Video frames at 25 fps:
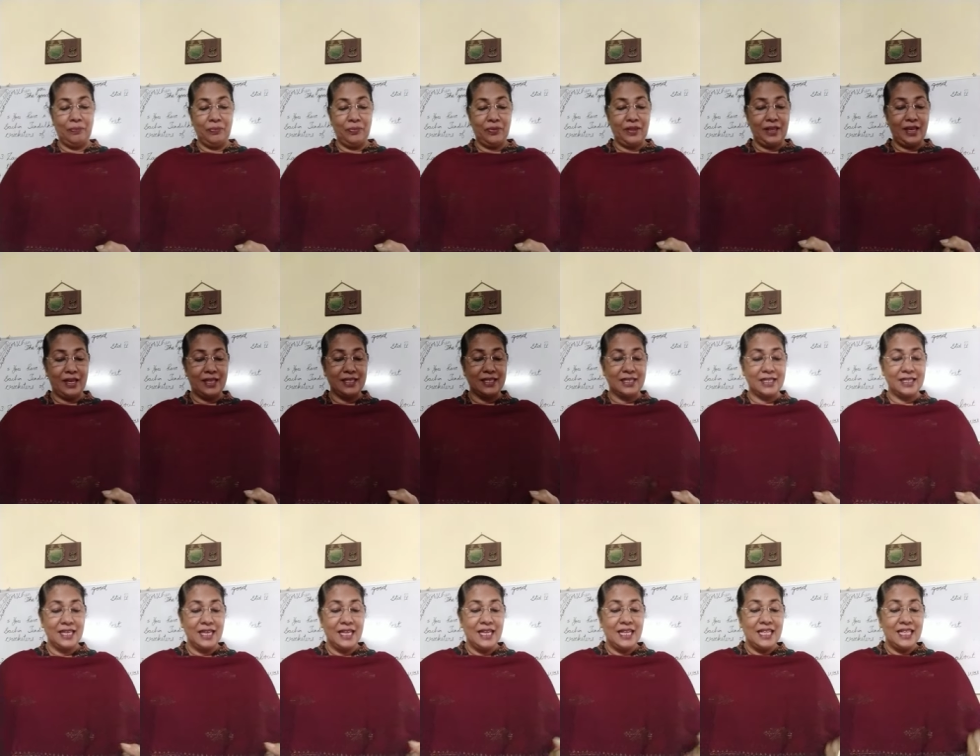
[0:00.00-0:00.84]
Yes,
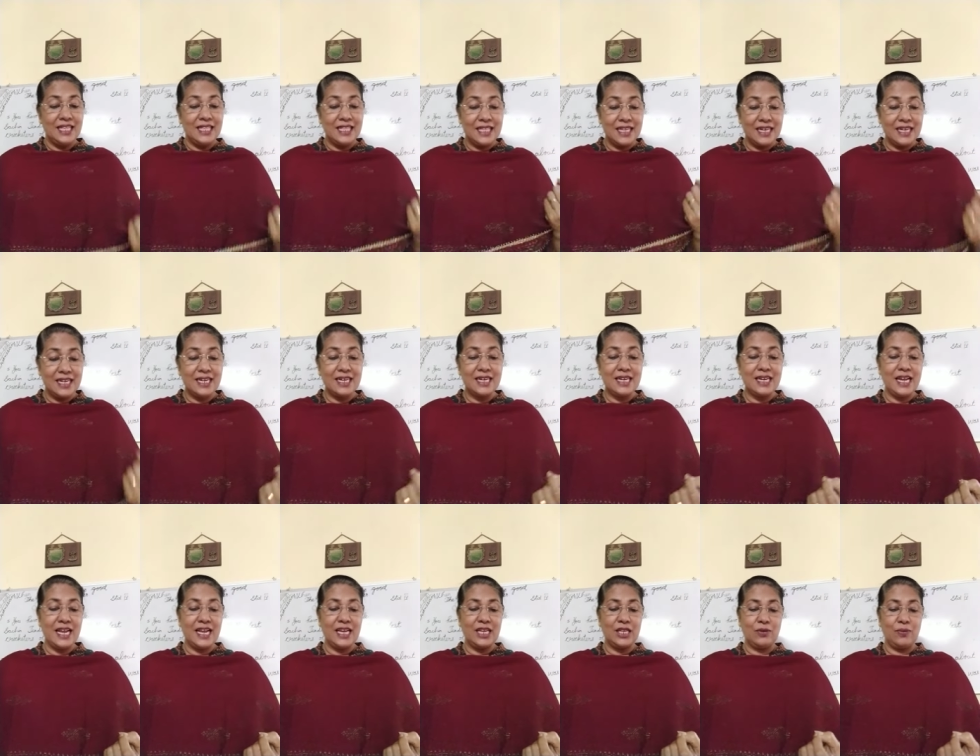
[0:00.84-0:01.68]
the
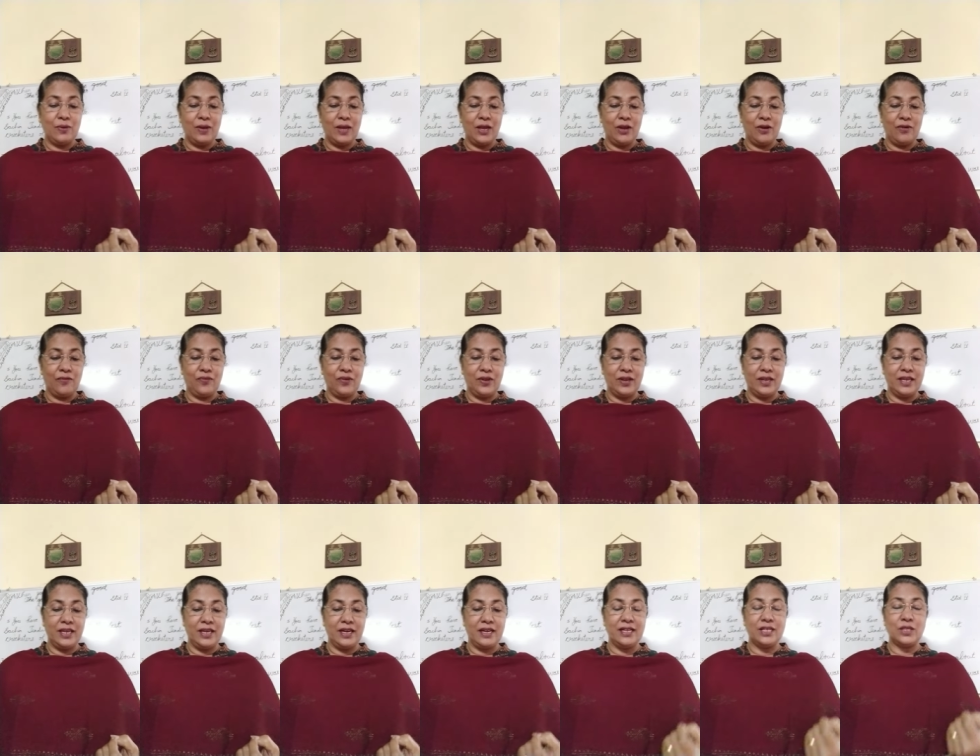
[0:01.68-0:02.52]
Gateway of
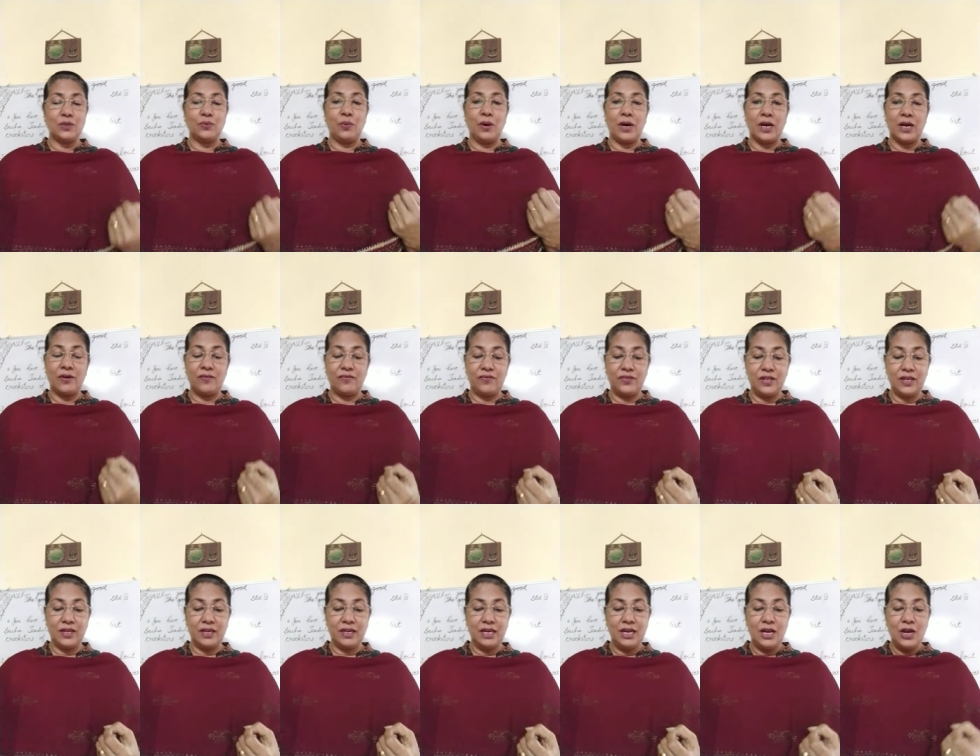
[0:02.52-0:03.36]
India is one of
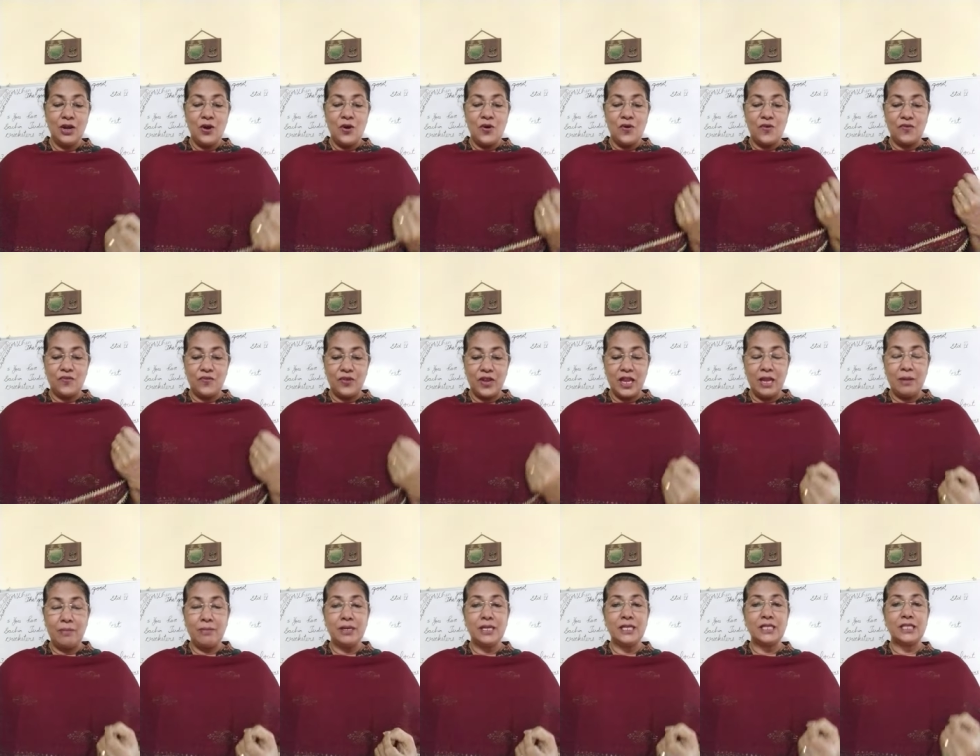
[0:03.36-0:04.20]
the
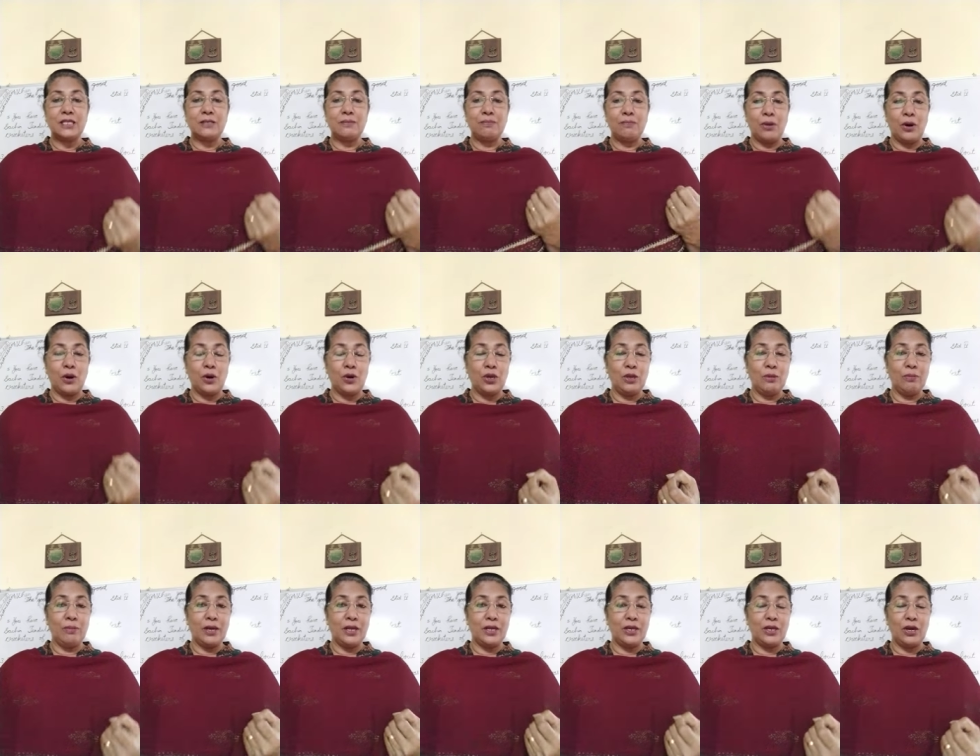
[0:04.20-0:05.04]
famous
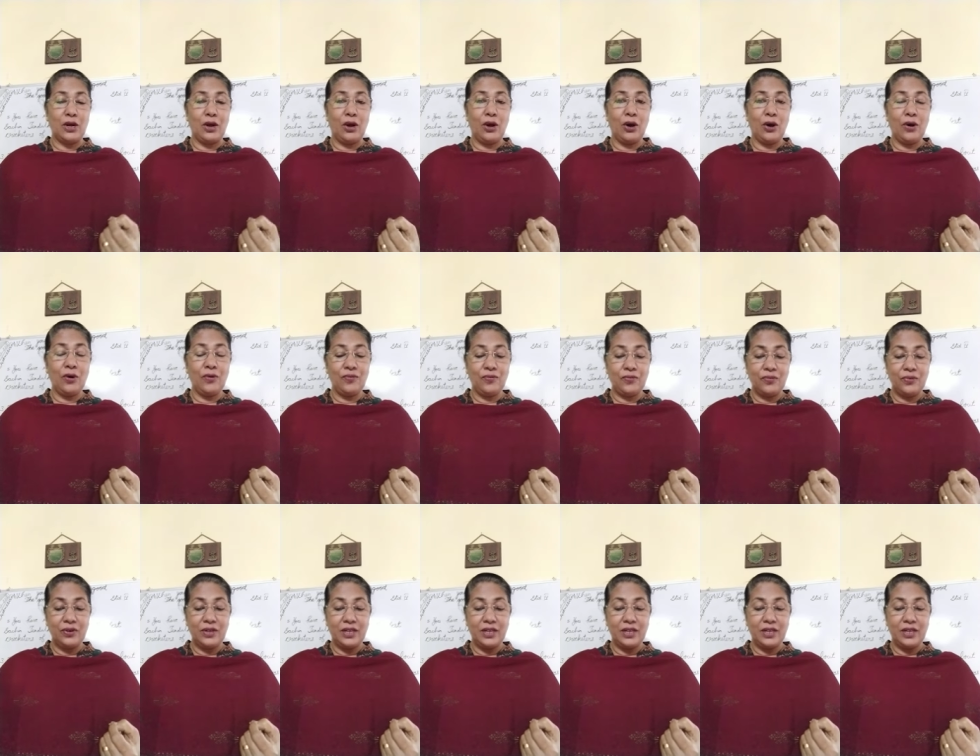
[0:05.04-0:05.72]
monument of